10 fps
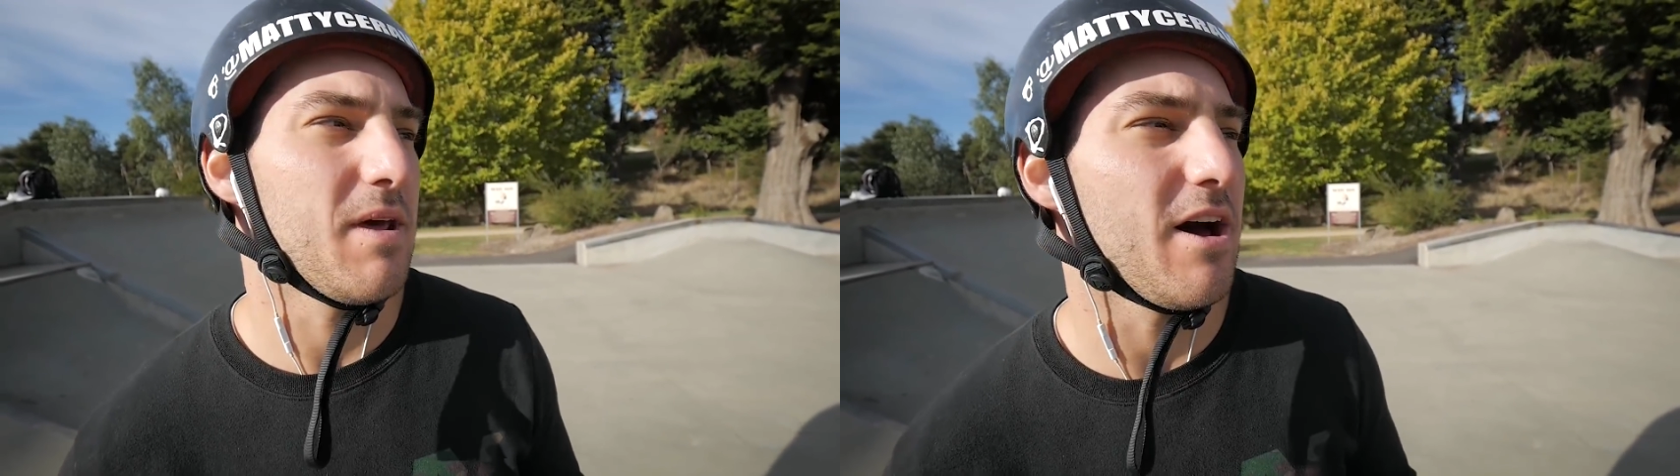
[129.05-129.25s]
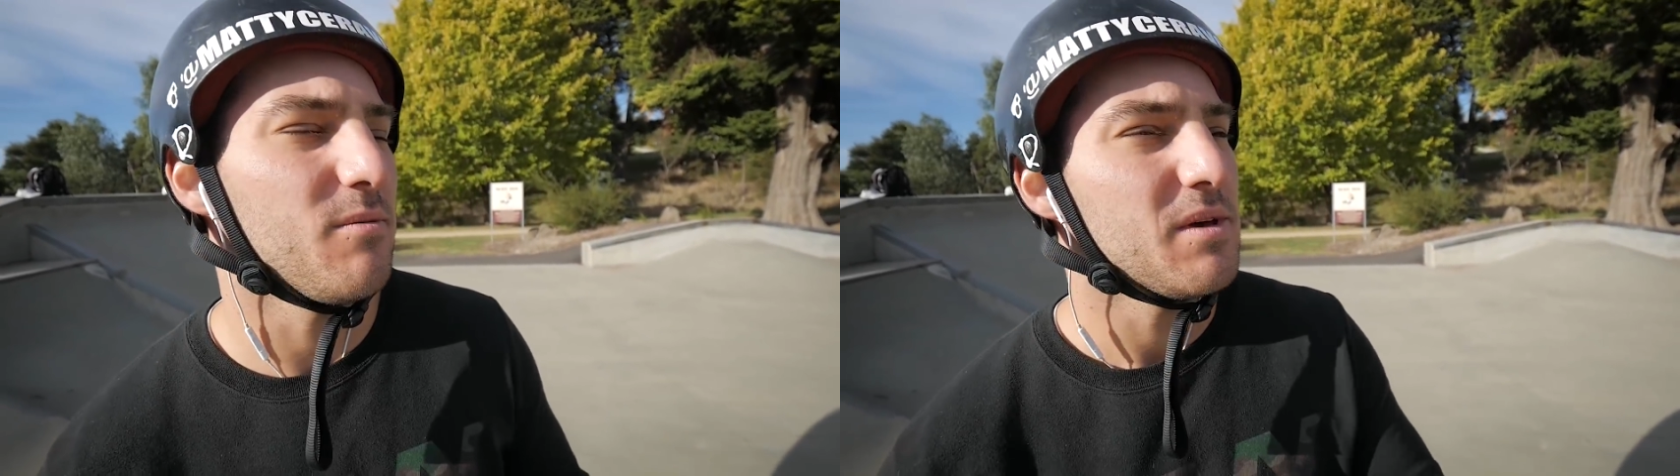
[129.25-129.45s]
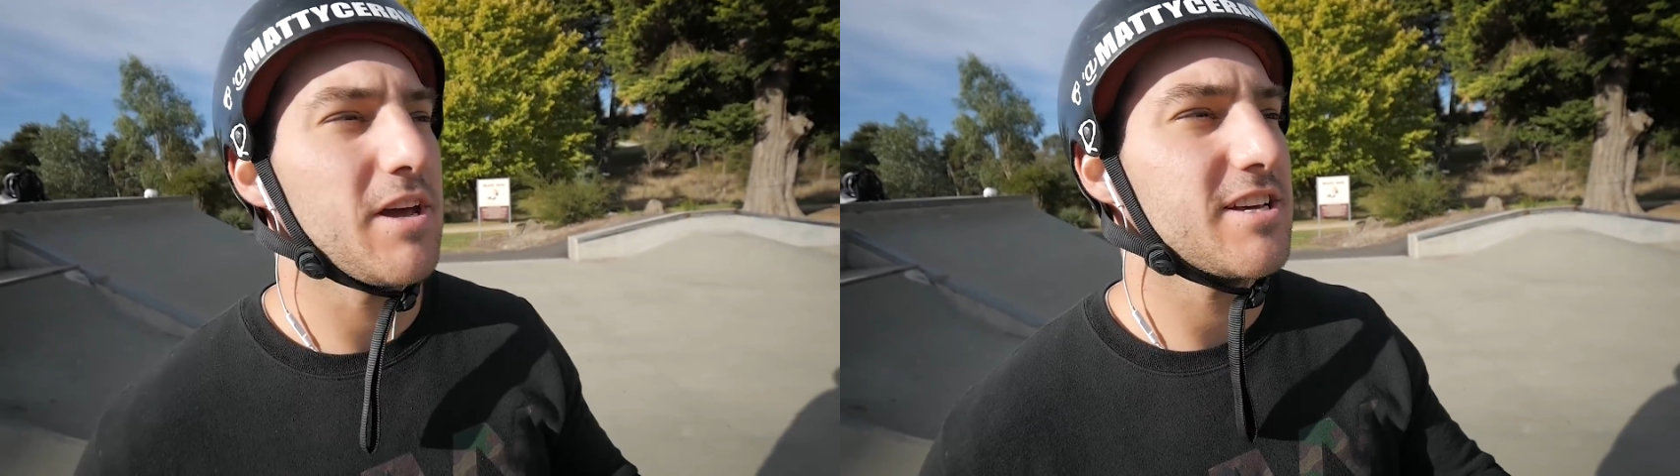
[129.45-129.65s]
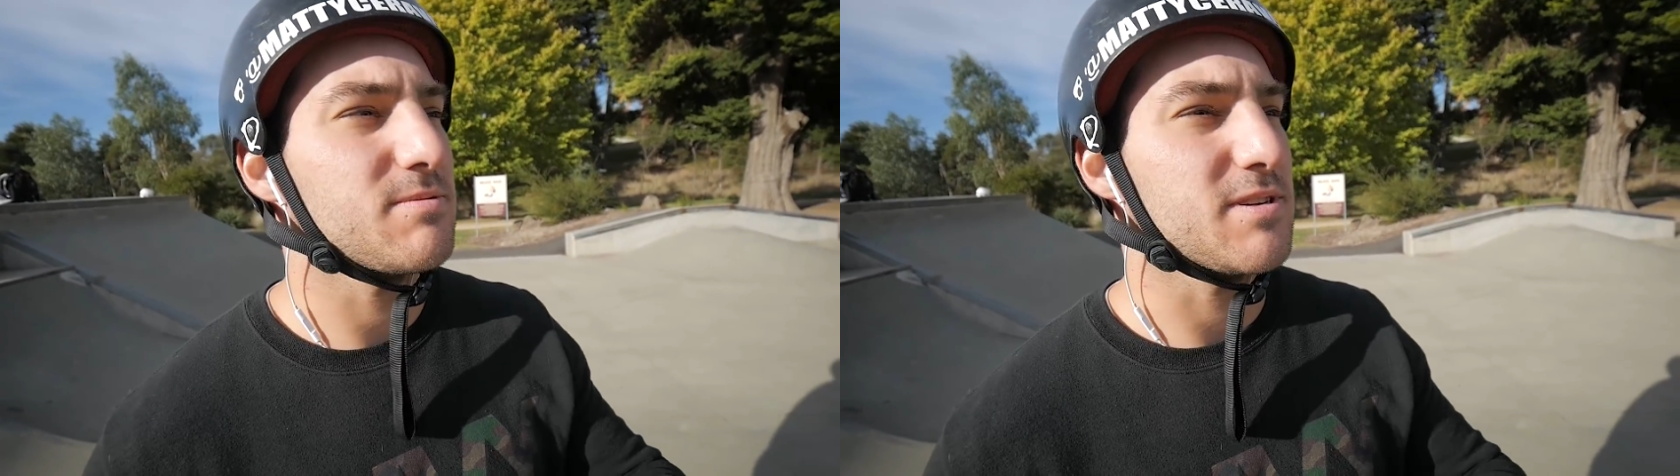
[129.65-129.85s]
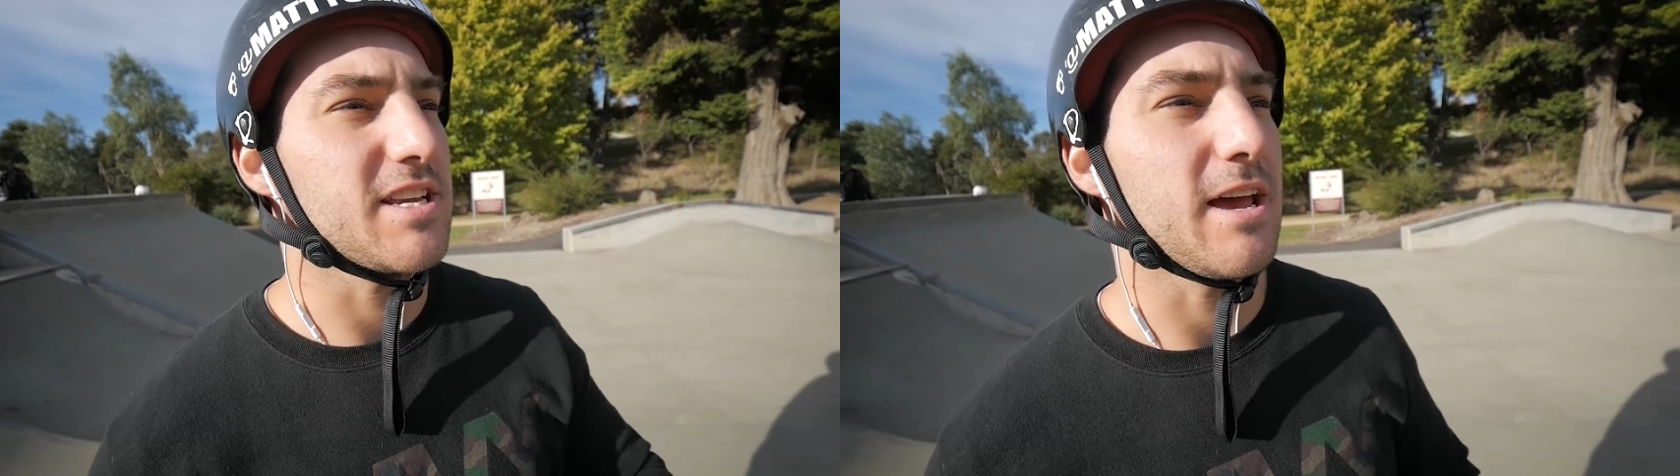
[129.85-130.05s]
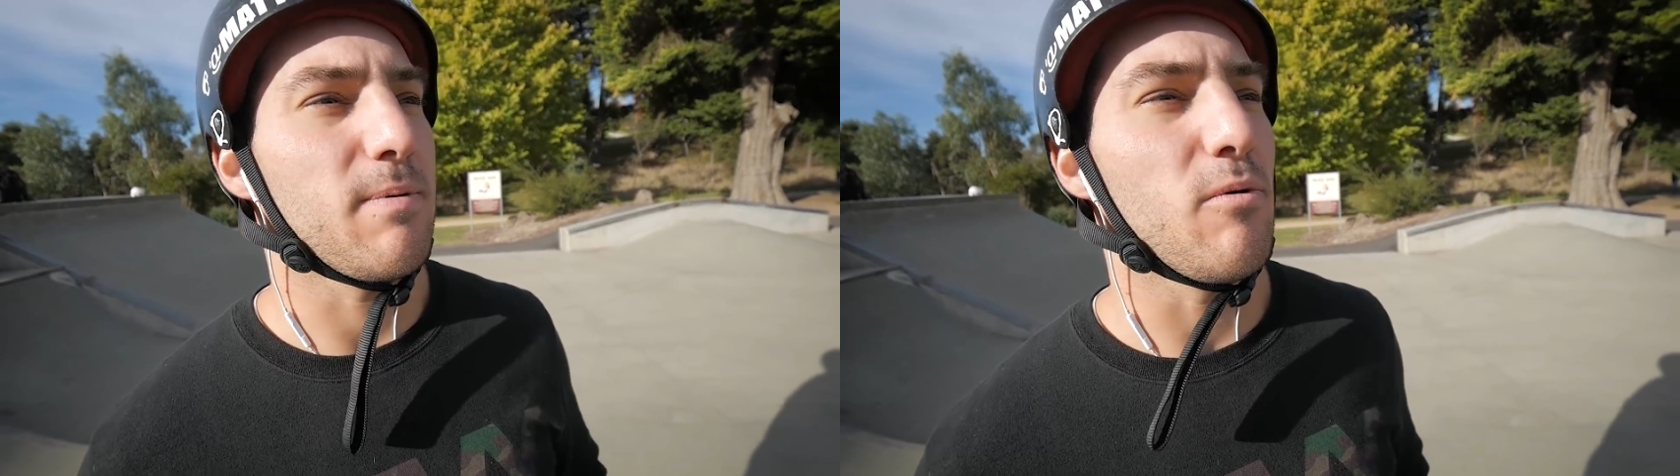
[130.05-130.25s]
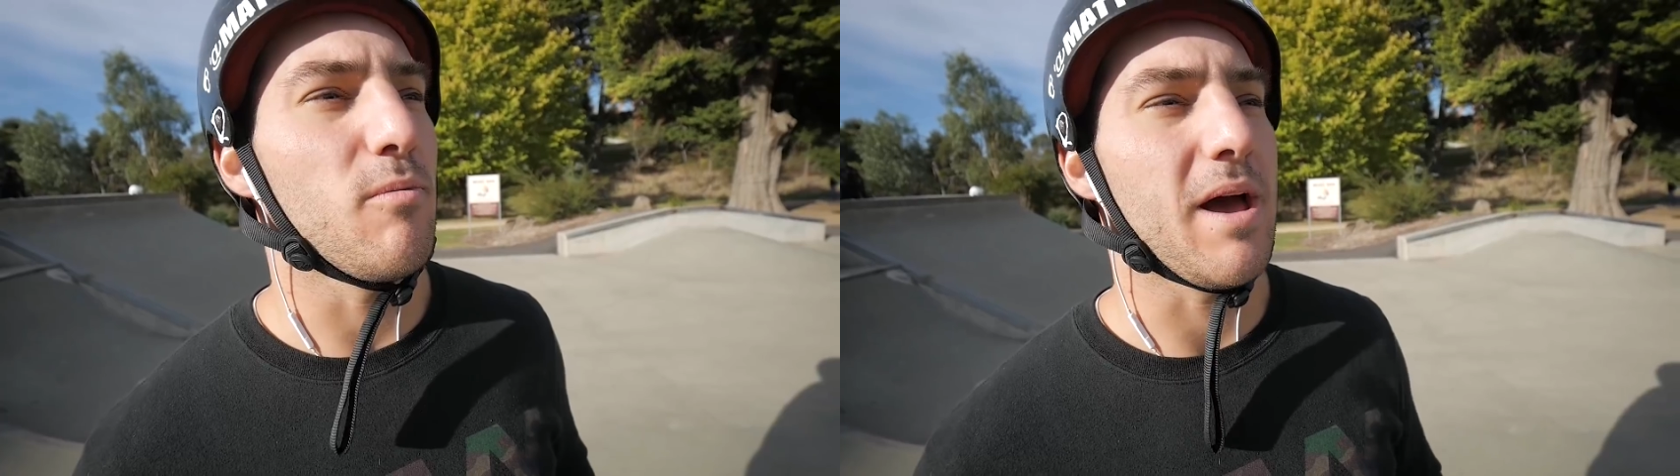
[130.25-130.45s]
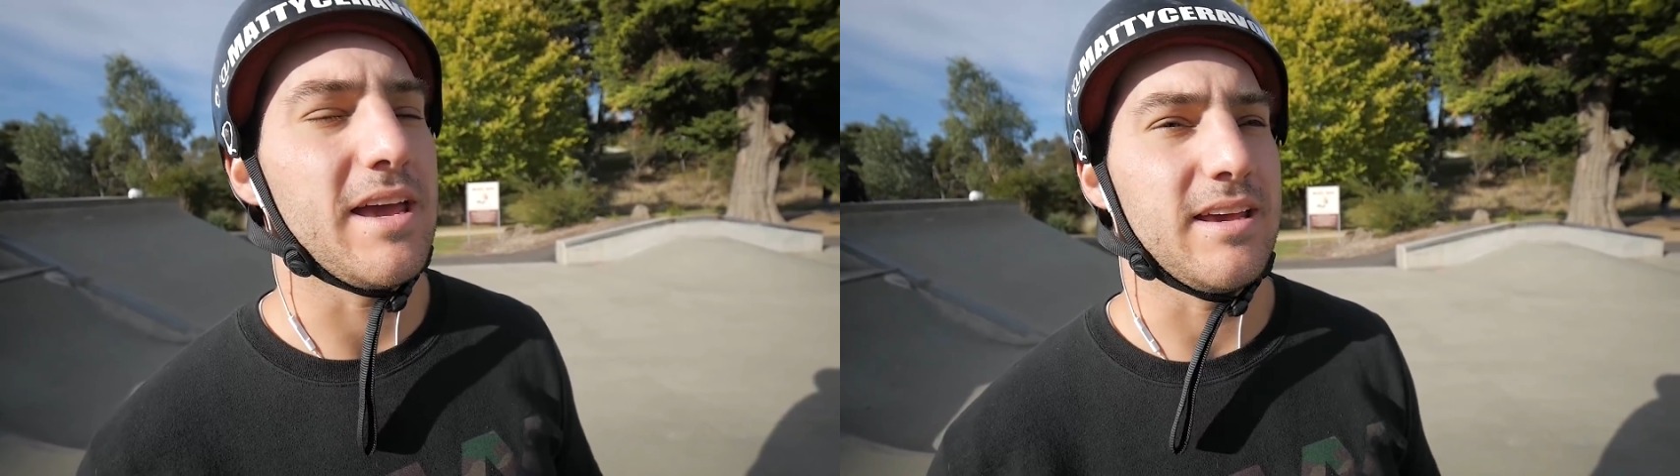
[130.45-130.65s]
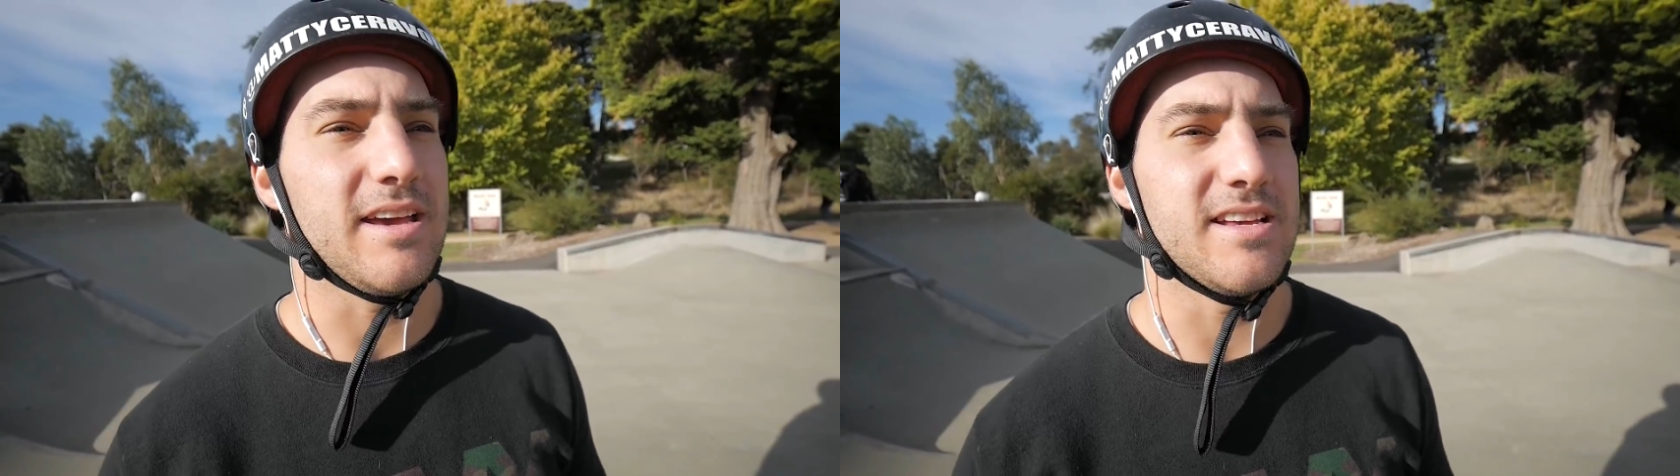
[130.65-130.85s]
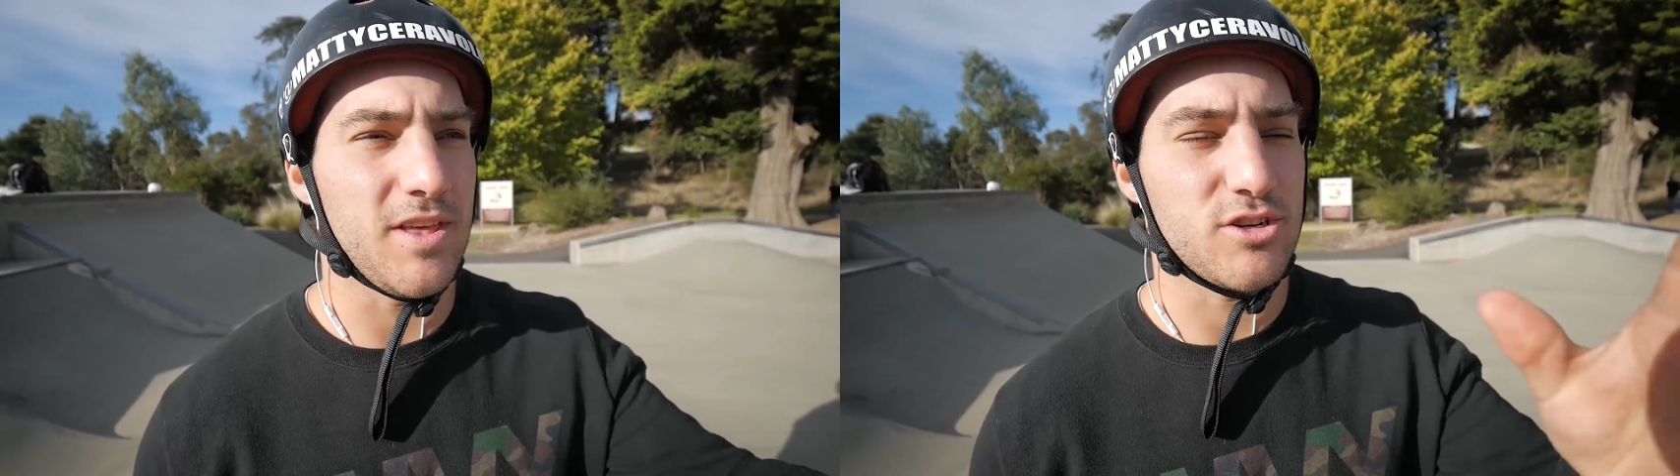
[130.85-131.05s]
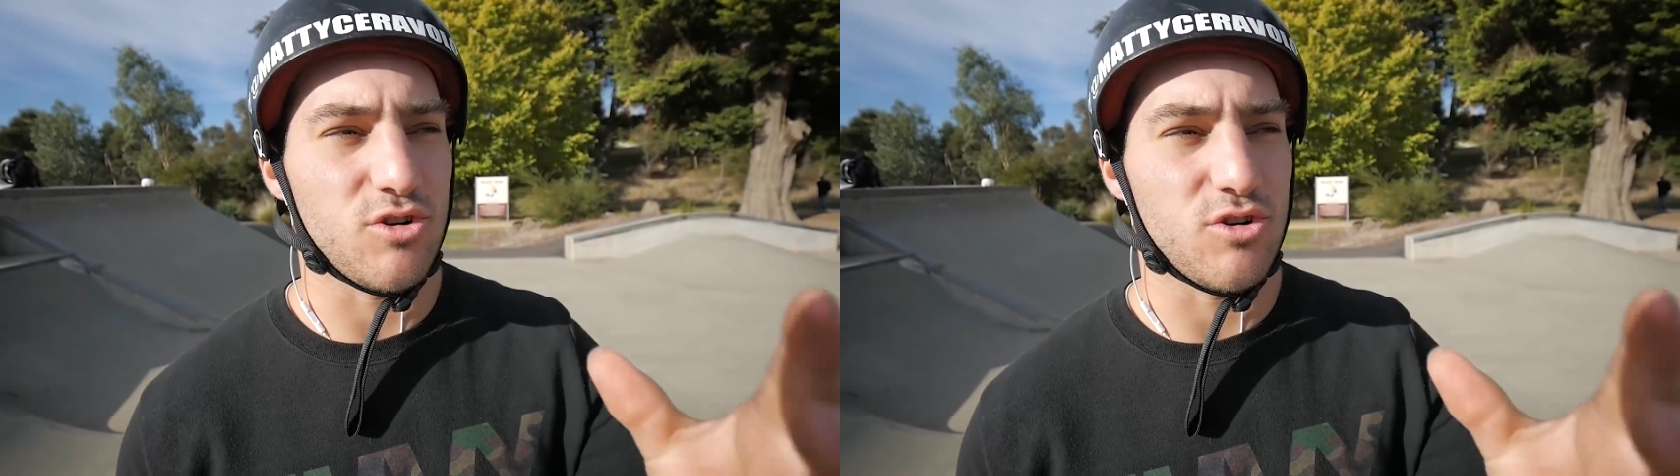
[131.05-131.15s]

Now, biggest mistake people make is when they're